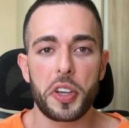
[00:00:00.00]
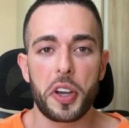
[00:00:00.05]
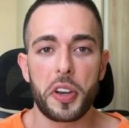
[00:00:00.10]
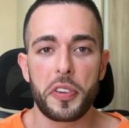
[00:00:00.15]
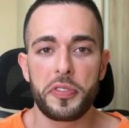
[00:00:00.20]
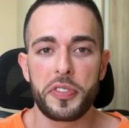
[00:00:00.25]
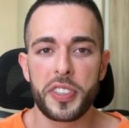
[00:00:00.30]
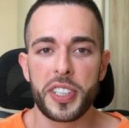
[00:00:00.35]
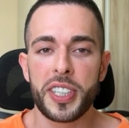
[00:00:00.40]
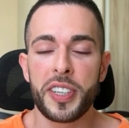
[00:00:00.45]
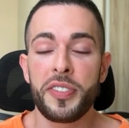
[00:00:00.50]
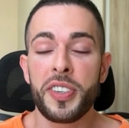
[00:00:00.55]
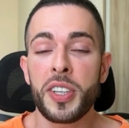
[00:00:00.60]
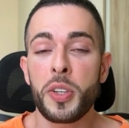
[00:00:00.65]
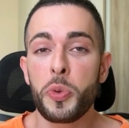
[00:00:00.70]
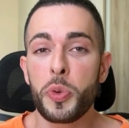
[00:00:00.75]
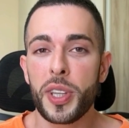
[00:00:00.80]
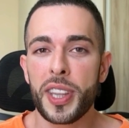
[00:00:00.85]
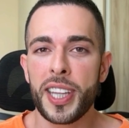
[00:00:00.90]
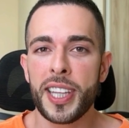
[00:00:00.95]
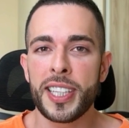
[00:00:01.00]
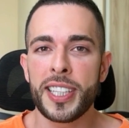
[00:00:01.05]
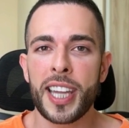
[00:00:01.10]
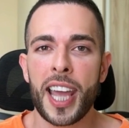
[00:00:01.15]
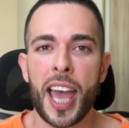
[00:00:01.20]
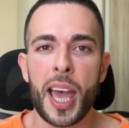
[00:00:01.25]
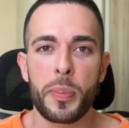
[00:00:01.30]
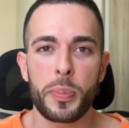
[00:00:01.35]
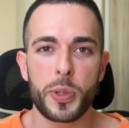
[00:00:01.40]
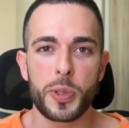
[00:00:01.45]
of living within
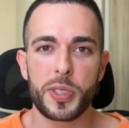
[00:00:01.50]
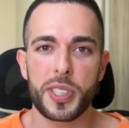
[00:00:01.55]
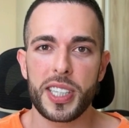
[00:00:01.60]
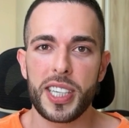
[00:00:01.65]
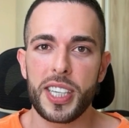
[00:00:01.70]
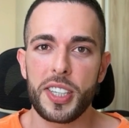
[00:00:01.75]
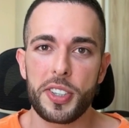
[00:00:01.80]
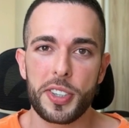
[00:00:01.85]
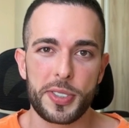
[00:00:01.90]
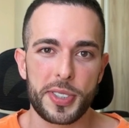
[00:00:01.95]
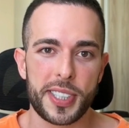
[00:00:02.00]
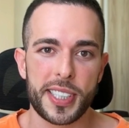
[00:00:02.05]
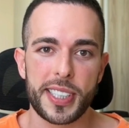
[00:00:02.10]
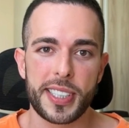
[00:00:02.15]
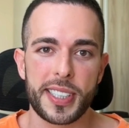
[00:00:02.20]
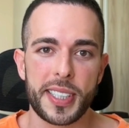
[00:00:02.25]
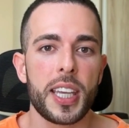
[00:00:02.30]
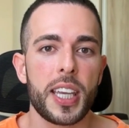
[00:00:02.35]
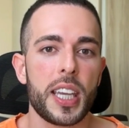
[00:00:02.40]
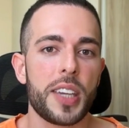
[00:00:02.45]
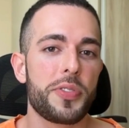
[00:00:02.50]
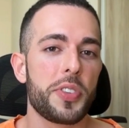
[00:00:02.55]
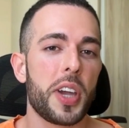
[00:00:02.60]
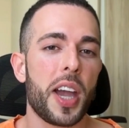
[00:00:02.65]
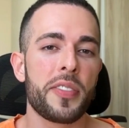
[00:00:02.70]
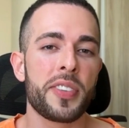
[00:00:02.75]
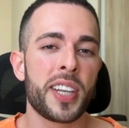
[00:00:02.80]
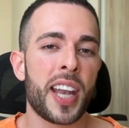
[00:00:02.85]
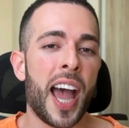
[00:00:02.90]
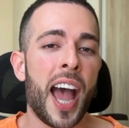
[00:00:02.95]
Apple's ecosystem. If you
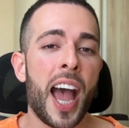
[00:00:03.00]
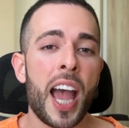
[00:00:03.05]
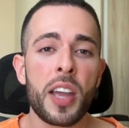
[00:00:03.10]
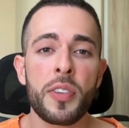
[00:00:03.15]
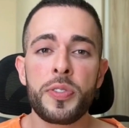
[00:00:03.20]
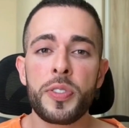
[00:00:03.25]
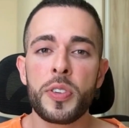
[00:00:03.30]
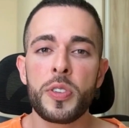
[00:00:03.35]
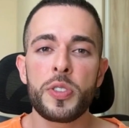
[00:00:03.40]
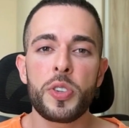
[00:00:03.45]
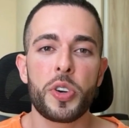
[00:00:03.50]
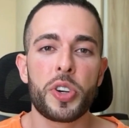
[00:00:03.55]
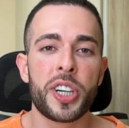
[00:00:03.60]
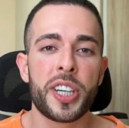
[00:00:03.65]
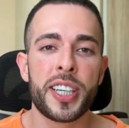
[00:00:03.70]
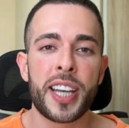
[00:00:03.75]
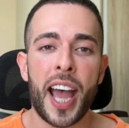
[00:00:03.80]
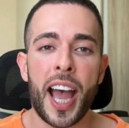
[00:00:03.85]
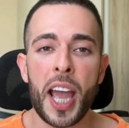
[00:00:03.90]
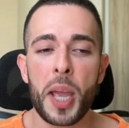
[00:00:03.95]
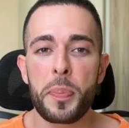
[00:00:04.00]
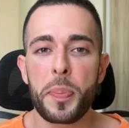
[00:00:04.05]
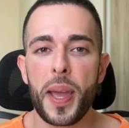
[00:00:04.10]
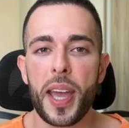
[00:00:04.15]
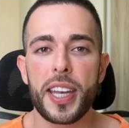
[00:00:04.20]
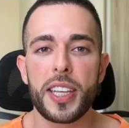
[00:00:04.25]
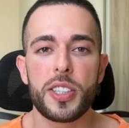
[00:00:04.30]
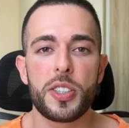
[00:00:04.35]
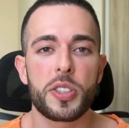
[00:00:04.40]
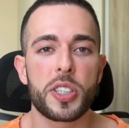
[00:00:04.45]
have an iPhone or an
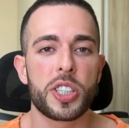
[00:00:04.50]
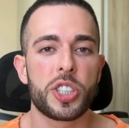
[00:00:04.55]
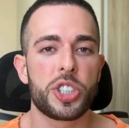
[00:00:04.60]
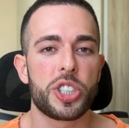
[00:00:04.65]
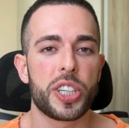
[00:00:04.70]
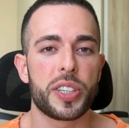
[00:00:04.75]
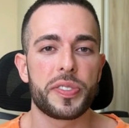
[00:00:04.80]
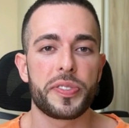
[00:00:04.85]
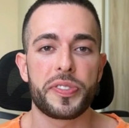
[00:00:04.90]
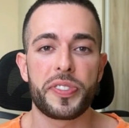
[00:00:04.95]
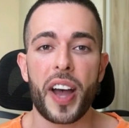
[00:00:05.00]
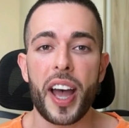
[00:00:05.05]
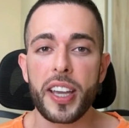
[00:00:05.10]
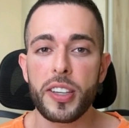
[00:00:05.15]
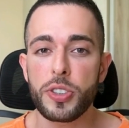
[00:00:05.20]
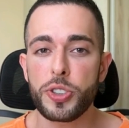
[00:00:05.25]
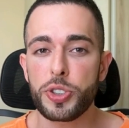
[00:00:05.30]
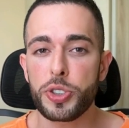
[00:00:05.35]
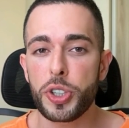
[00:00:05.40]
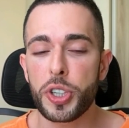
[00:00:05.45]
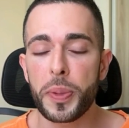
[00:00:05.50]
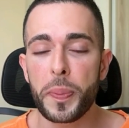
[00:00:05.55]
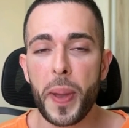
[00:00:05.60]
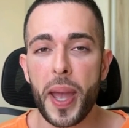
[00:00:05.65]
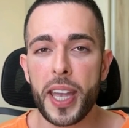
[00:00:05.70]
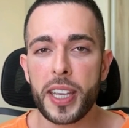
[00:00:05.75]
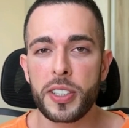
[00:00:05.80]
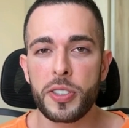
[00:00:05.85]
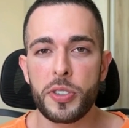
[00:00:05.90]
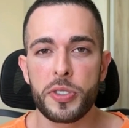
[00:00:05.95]
iPad, you can share files to your
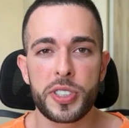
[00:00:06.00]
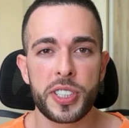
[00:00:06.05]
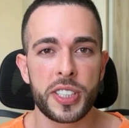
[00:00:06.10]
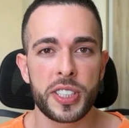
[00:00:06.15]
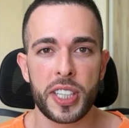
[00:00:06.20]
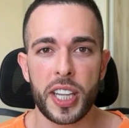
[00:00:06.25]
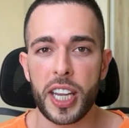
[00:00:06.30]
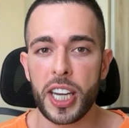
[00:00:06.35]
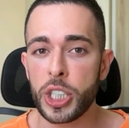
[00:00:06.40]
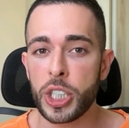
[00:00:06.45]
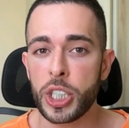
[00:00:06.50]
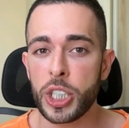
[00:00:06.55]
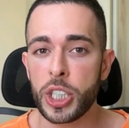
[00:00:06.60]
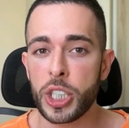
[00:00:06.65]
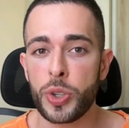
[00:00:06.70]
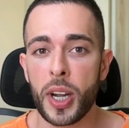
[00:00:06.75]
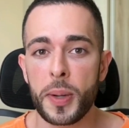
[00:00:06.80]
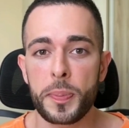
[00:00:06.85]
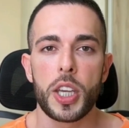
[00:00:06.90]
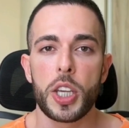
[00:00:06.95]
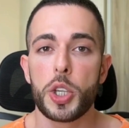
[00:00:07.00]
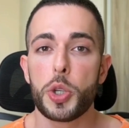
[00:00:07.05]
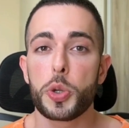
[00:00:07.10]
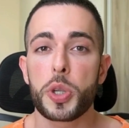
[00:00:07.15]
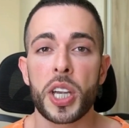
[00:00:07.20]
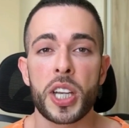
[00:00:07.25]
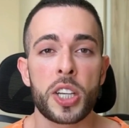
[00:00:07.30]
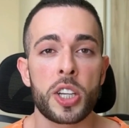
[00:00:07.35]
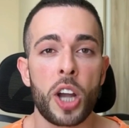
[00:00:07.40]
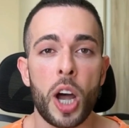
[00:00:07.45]
Mac using AirDrop. You
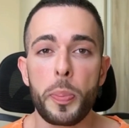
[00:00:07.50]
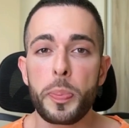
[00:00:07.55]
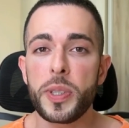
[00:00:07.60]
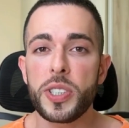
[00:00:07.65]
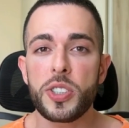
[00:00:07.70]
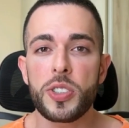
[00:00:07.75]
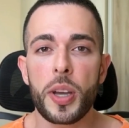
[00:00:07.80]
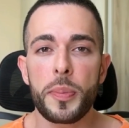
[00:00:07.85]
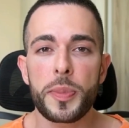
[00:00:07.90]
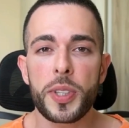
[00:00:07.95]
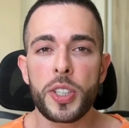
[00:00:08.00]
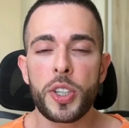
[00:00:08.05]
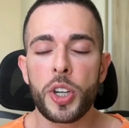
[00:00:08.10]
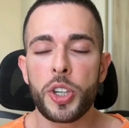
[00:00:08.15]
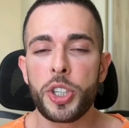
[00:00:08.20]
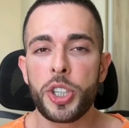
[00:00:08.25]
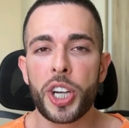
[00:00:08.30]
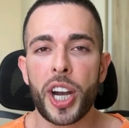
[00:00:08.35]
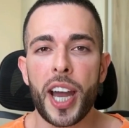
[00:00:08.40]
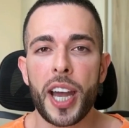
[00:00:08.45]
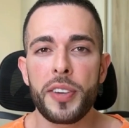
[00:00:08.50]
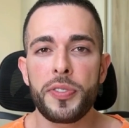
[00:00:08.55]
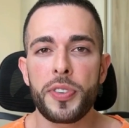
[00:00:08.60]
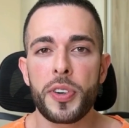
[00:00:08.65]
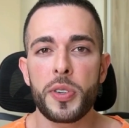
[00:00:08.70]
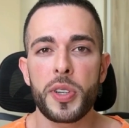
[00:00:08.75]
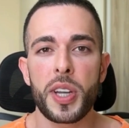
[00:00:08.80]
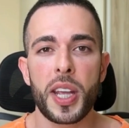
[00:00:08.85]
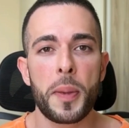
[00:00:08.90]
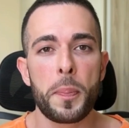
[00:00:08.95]
can copy something on your
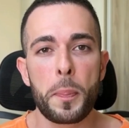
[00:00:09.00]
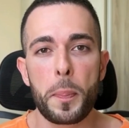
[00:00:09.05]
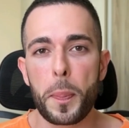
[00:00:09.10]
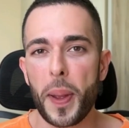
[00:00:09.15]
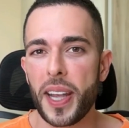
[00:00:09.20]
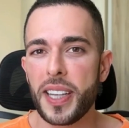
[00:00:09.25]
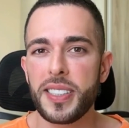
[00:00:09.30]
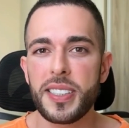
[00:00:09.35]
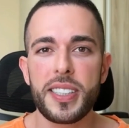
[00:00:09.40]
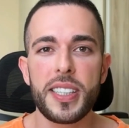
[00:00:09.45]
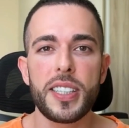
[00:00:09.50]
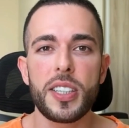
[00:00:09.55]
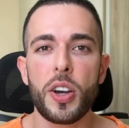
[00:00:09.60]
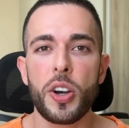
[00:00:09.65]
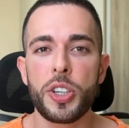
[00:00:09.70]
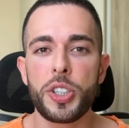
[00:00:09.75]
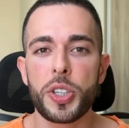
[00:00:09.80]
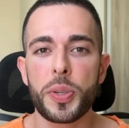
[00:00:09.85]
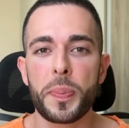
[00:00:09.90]
iPhone and paste it on your